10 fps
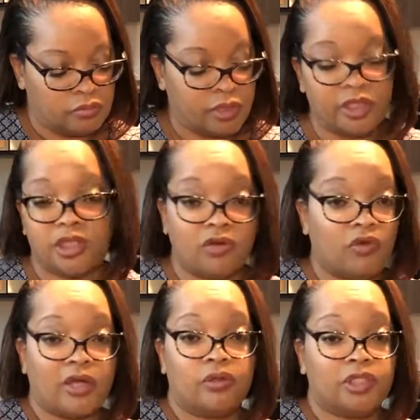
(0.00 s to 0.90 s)
Place that
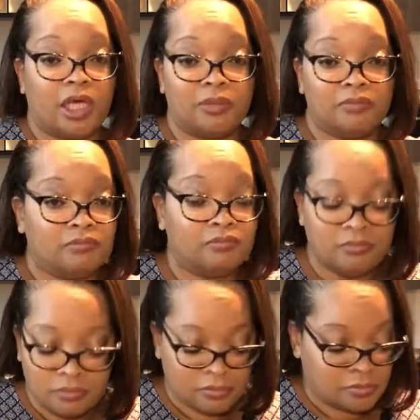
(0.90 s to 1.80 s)
right on top.
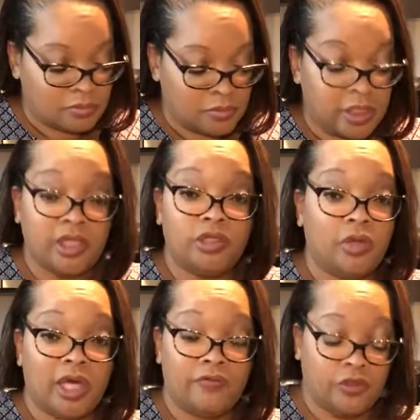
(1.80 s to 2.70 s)
There you
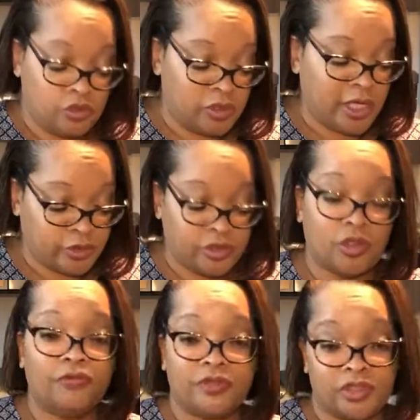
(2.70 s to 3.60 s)
have it. You got
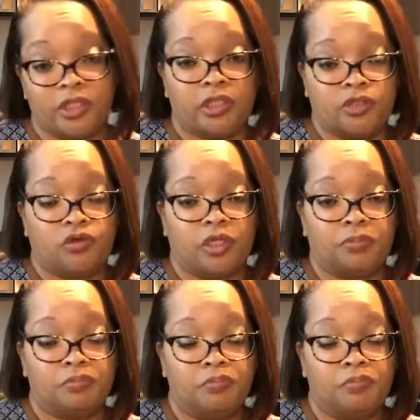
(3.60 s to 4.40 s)
yourself a seedling tray.